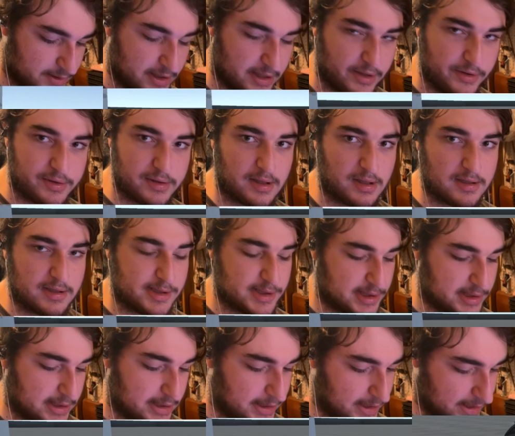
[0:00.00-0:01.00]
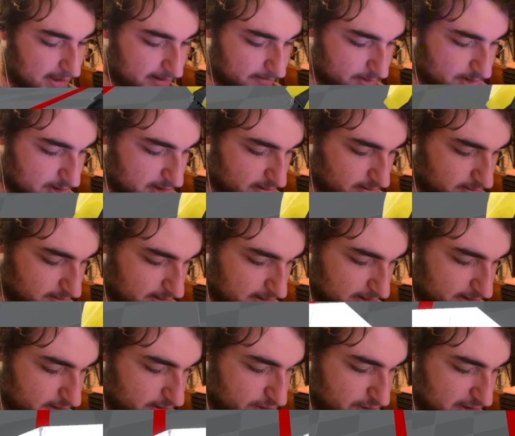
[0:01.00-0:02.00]
of the other cars in the game. So
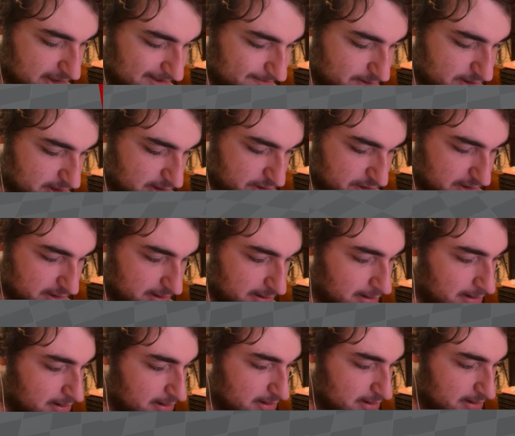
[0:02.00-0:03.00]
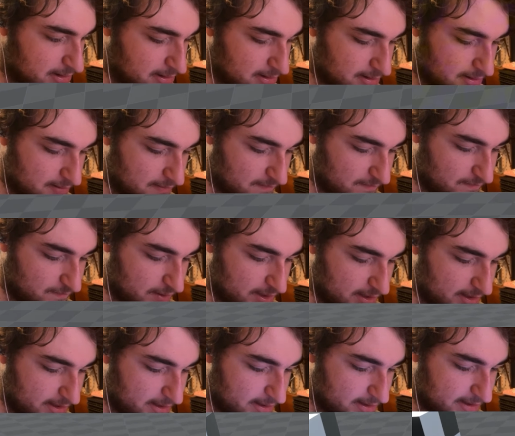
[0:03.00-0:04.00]
good job, Sijin.
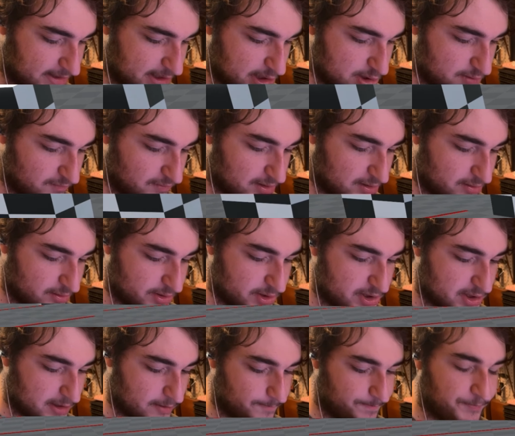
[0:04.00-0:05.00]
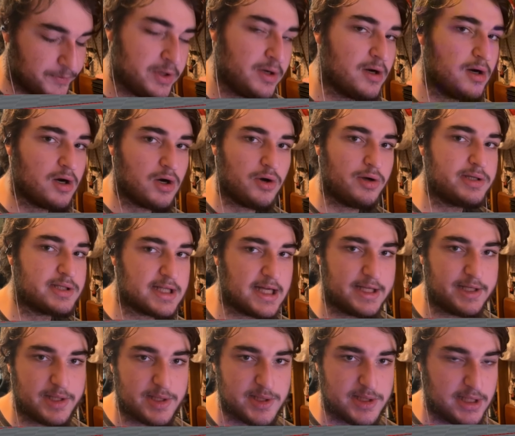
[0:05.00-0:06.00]
Very nice vehicle. So always glad
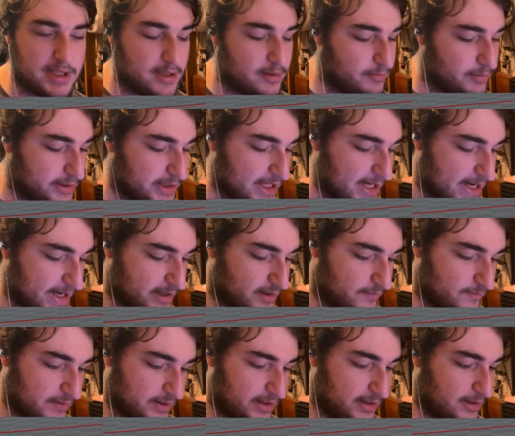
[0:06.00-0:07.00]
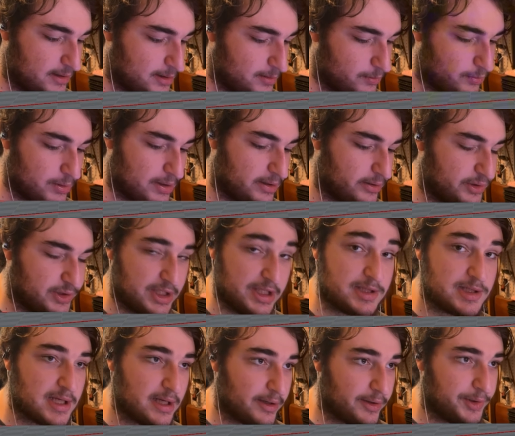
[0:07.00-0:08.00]
to see it when they add a very well
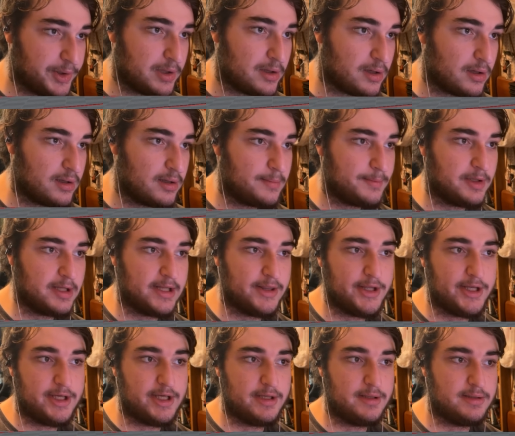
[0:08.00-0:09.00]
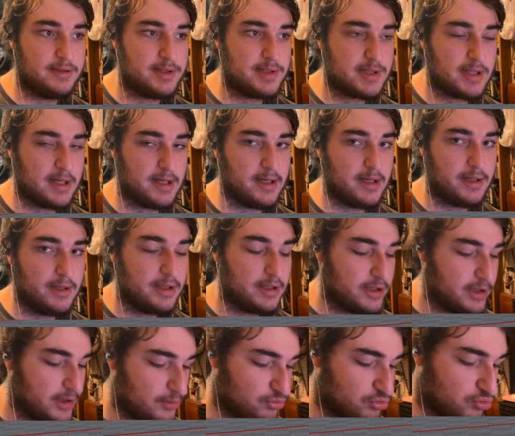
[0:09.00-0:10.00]
detailed car. I'm glad they didn't
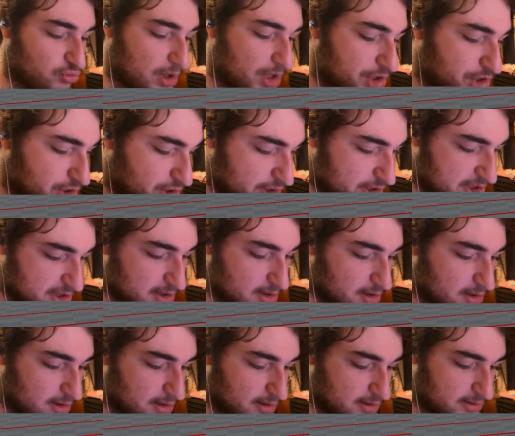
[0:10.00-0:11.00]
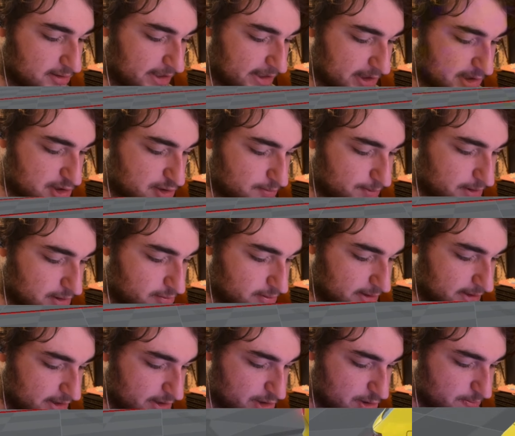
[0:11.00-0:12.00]
rush this car like super
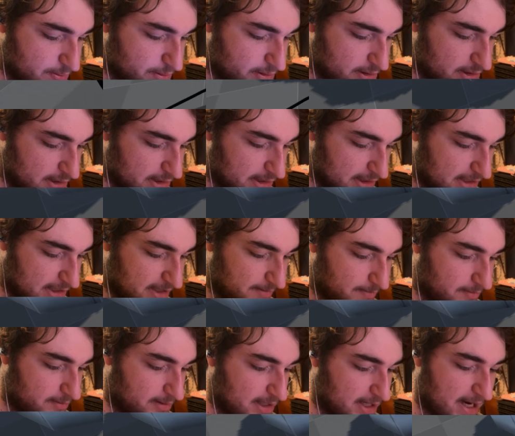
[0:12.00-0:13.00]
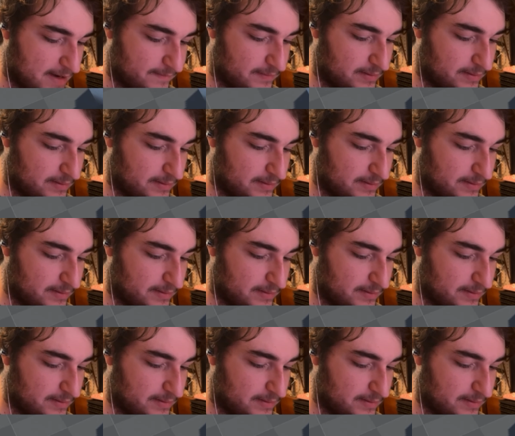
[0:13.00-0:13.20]
quick and just put it in the game and have